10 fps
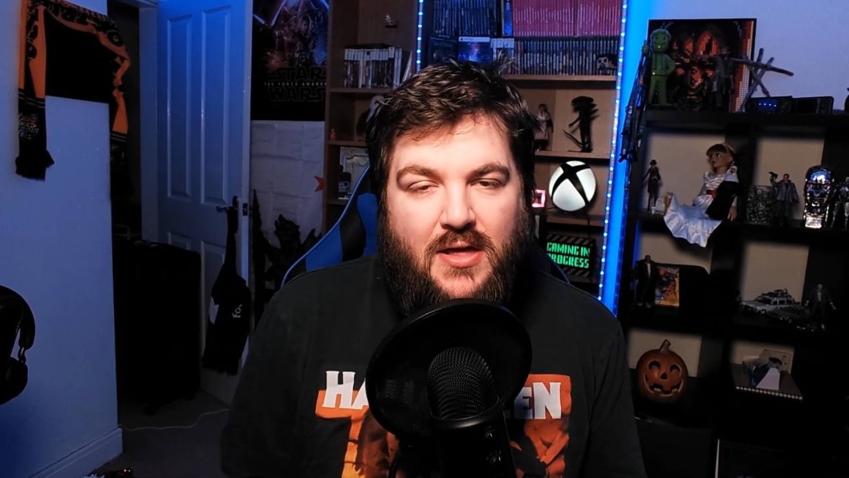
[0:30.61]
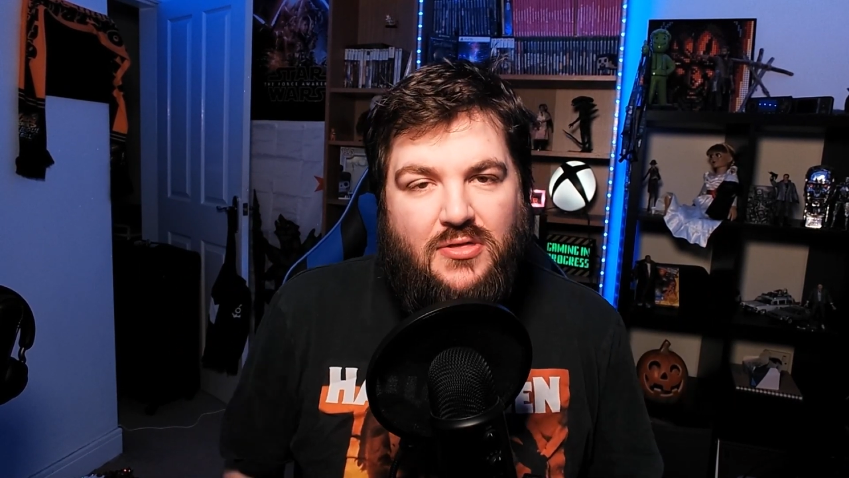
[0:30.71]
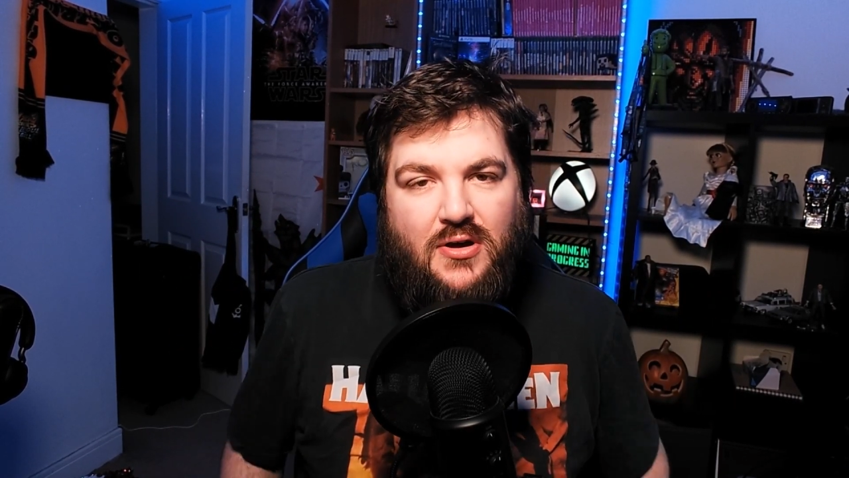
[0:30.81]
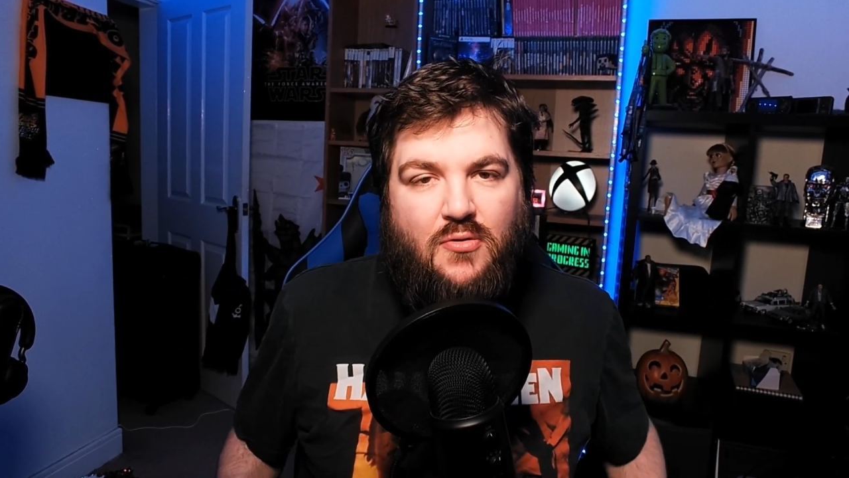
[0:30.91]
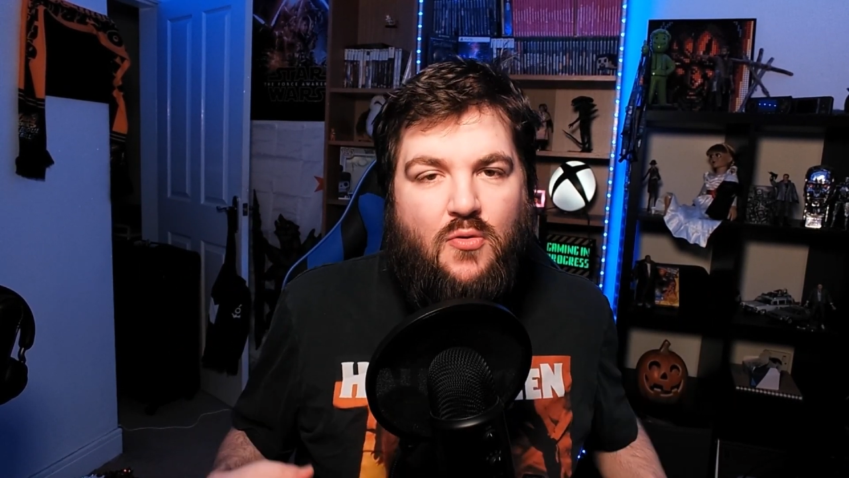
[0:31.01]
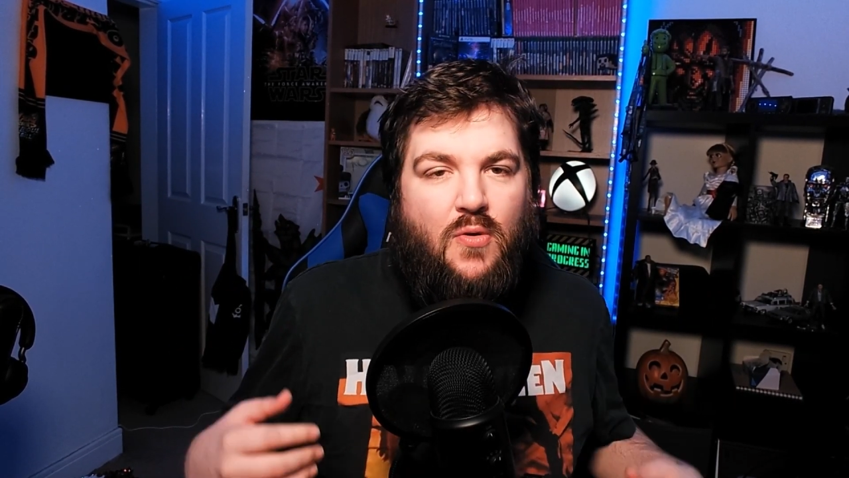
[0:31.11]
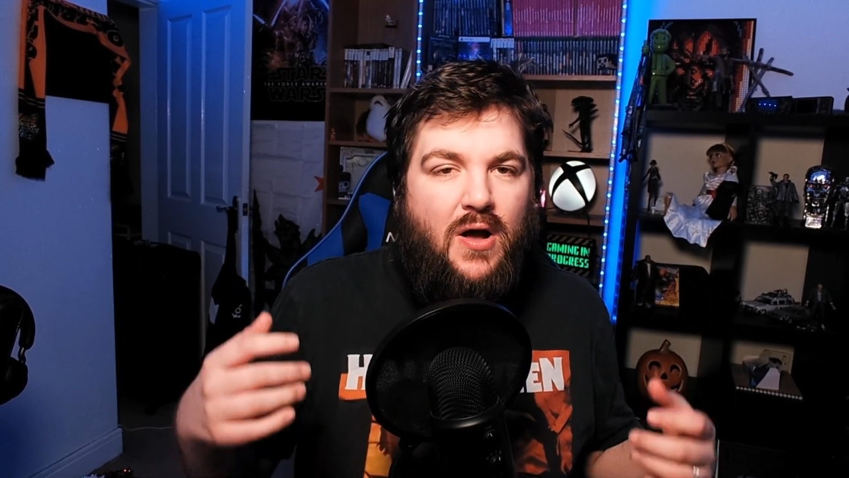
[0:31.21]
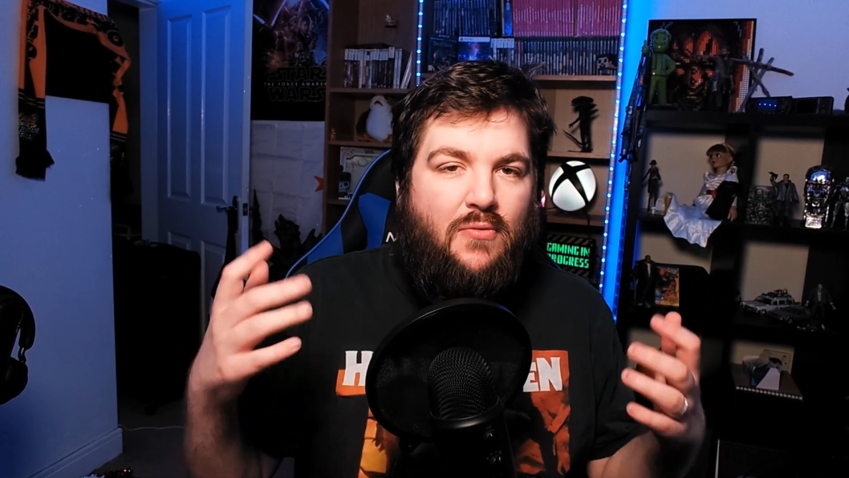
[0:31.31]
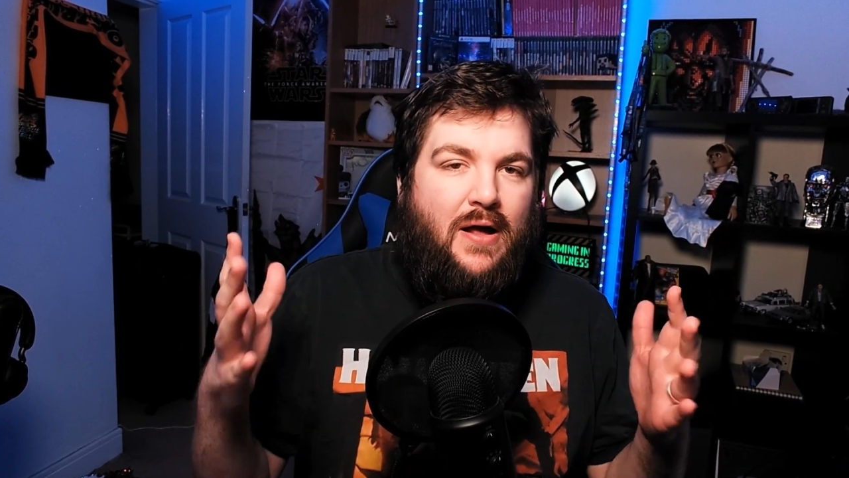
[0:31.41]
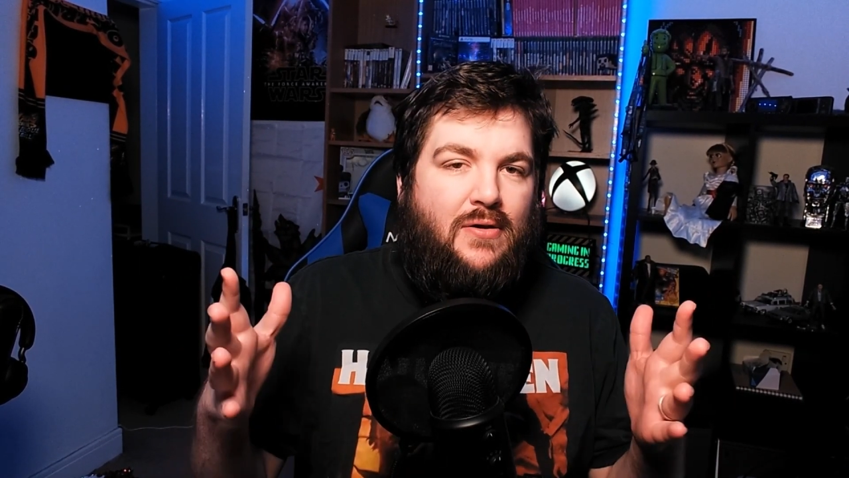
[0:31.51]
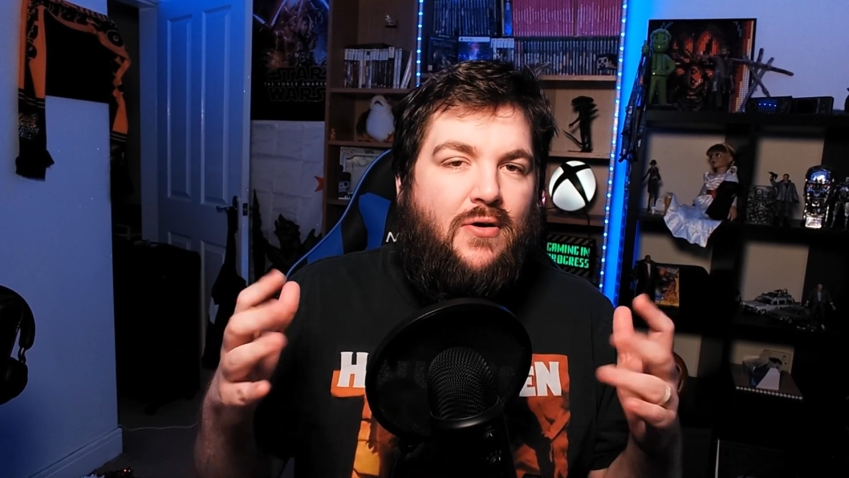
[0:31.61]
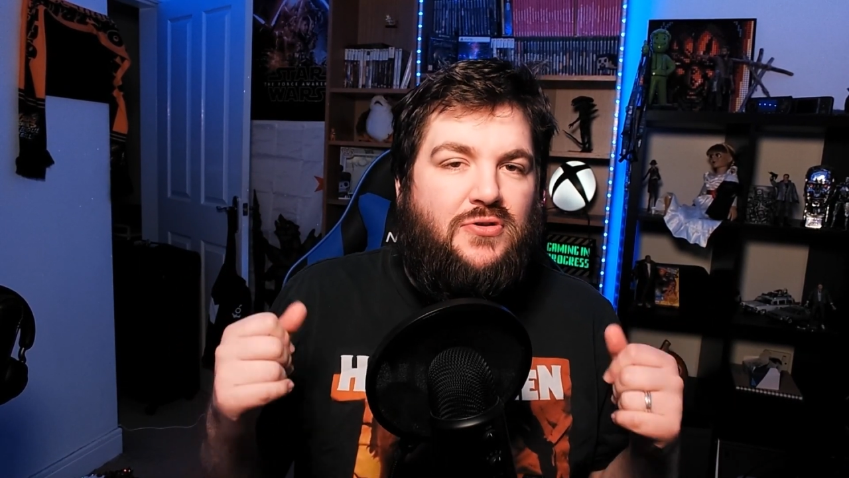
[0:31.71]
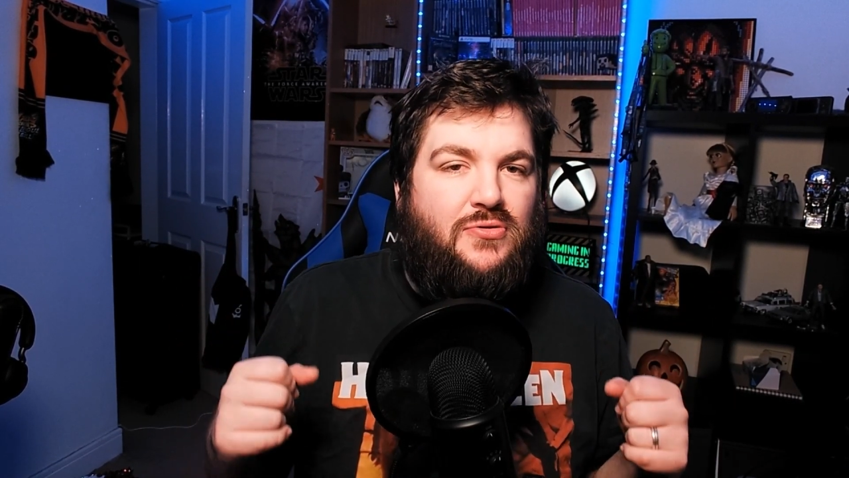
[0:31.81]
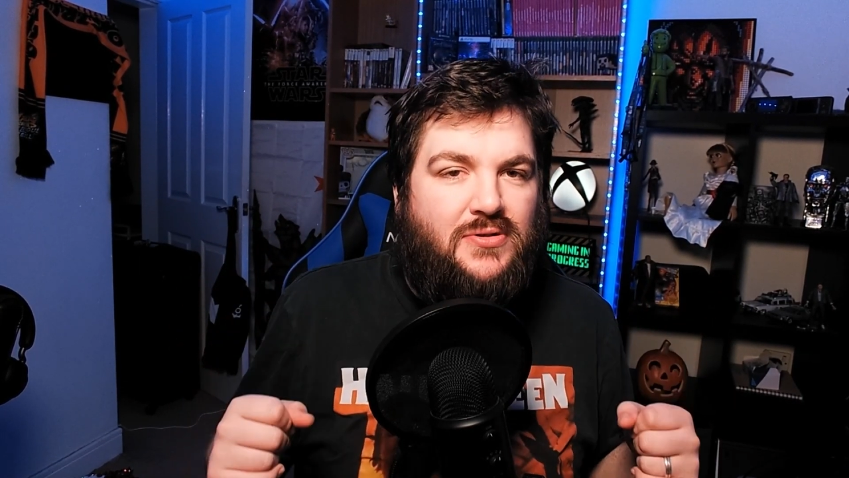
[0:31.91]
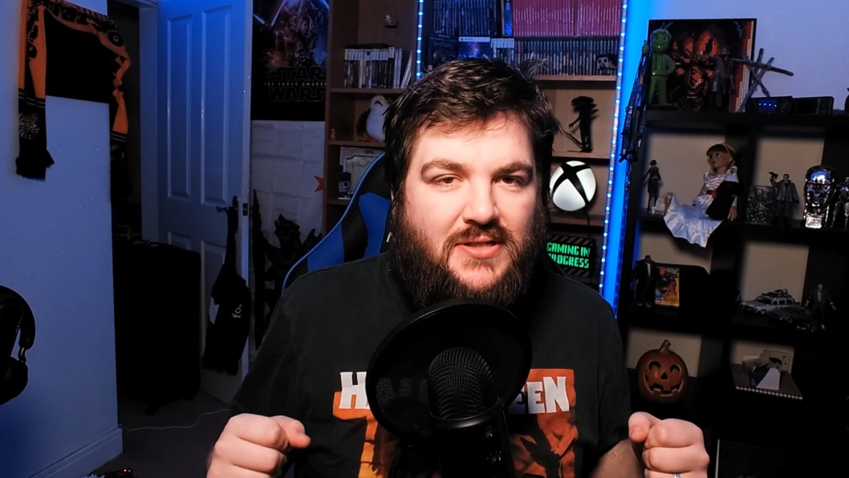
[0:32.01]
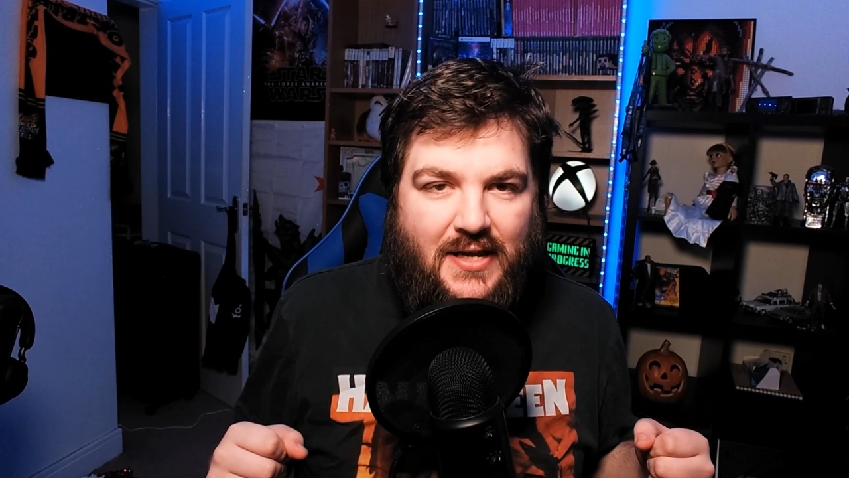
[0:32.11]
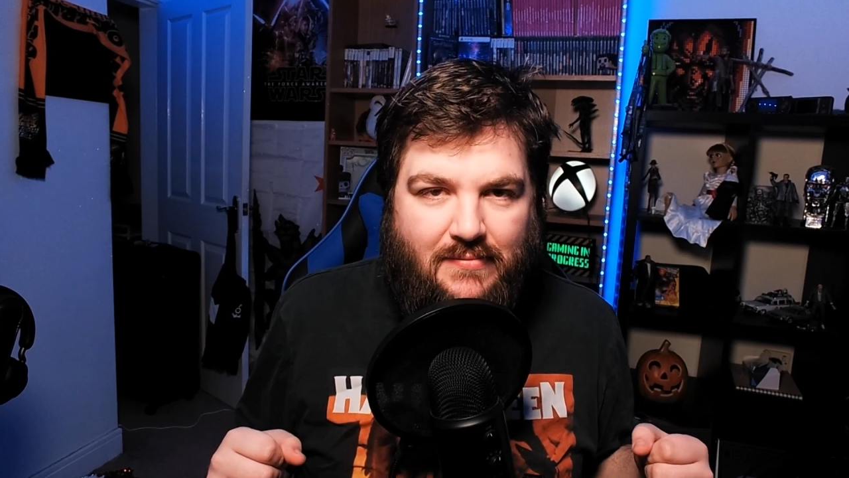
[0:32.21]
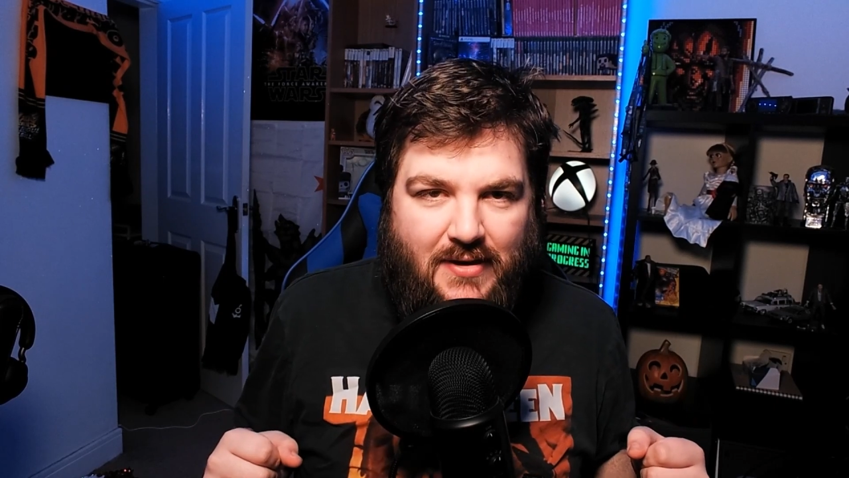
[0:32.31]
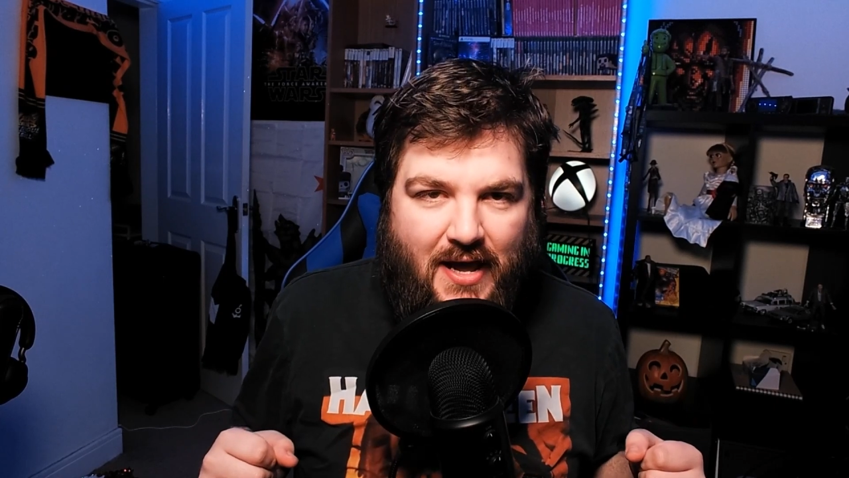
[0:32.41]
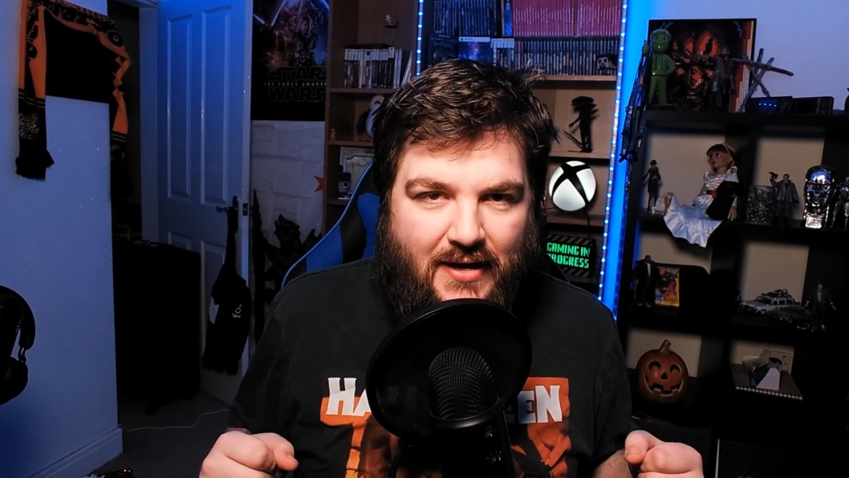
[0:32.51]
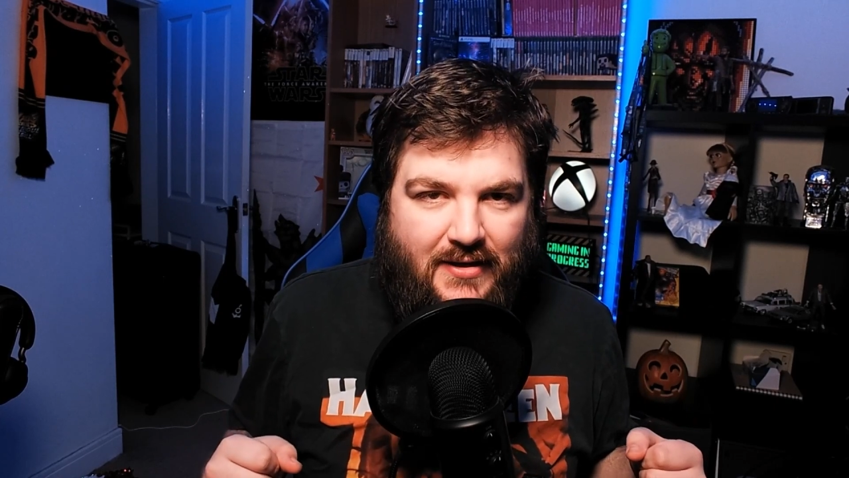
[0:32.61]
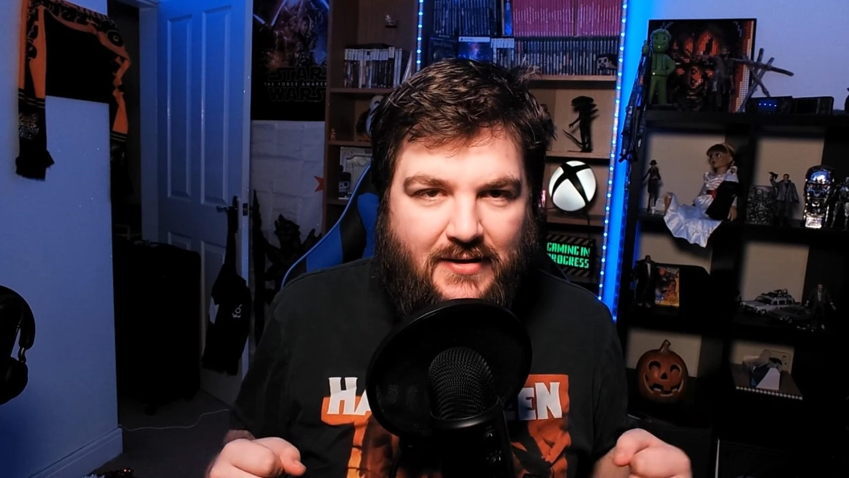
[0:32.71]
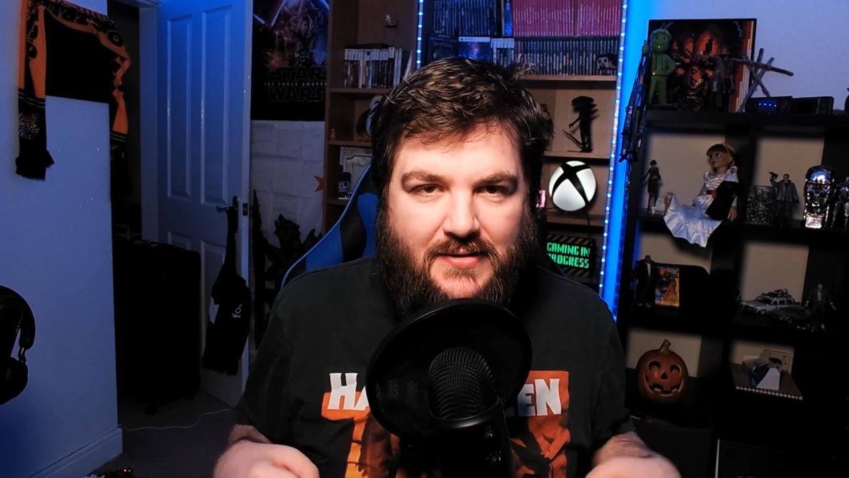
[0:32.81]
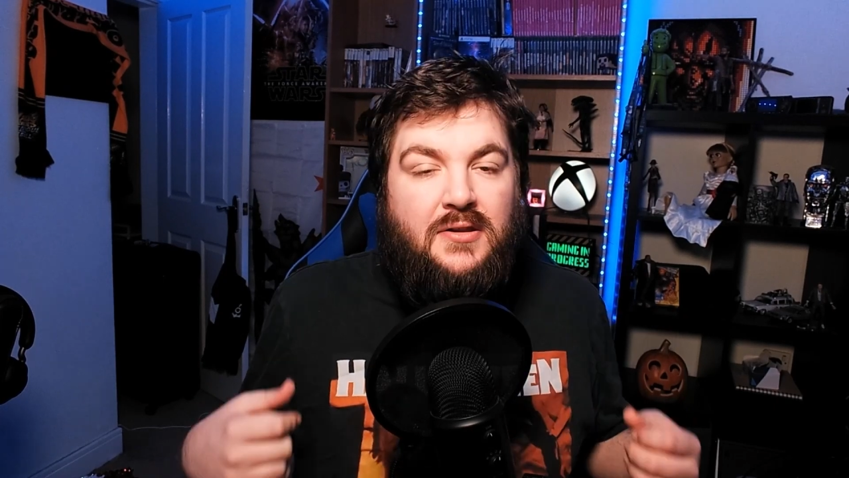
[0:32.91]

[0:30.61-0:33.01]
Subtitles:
that will work well on your Steam Deck.